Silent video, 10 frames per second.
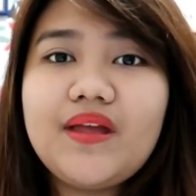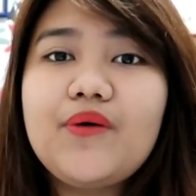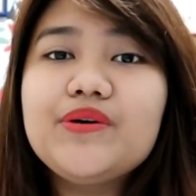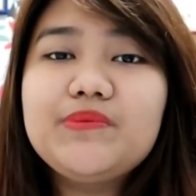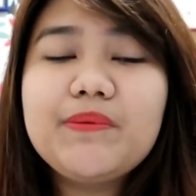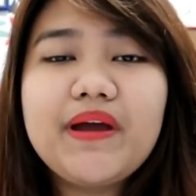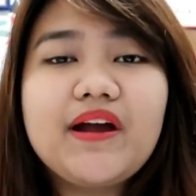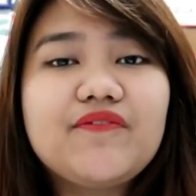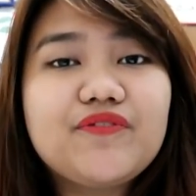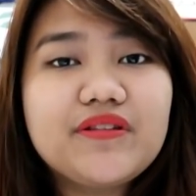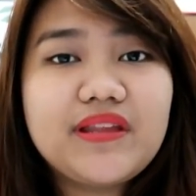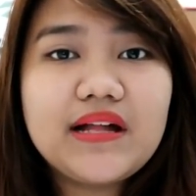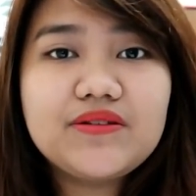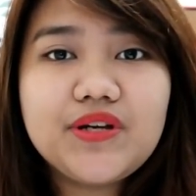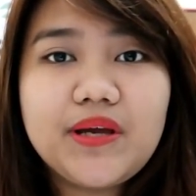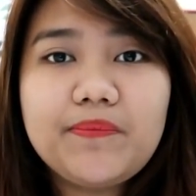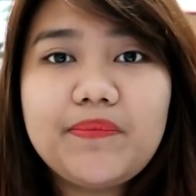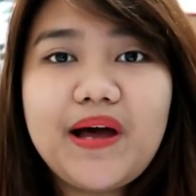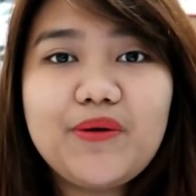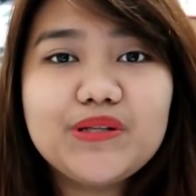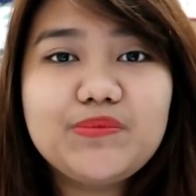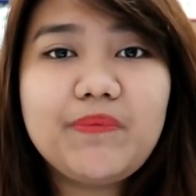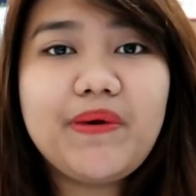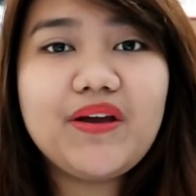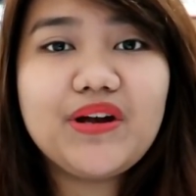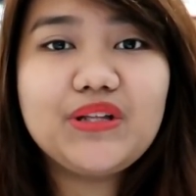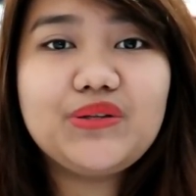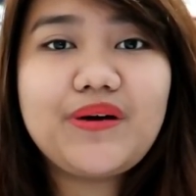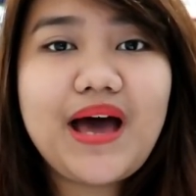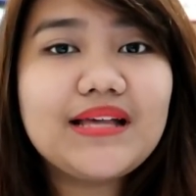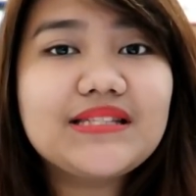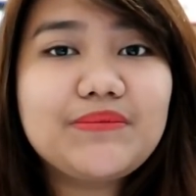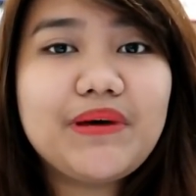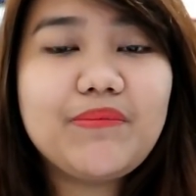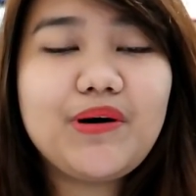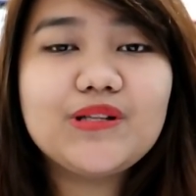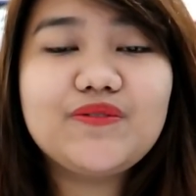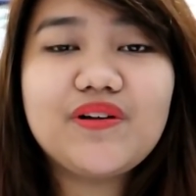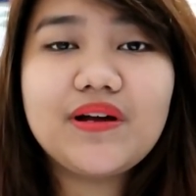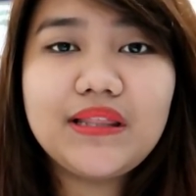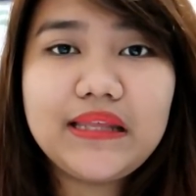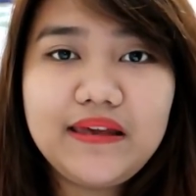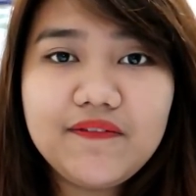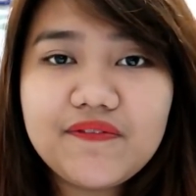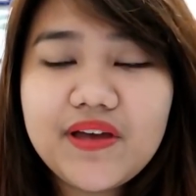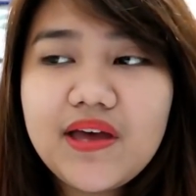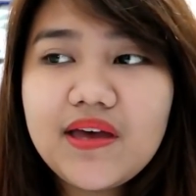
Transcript: I was preparing for that trip. I was preparing to ask my boss for a leave,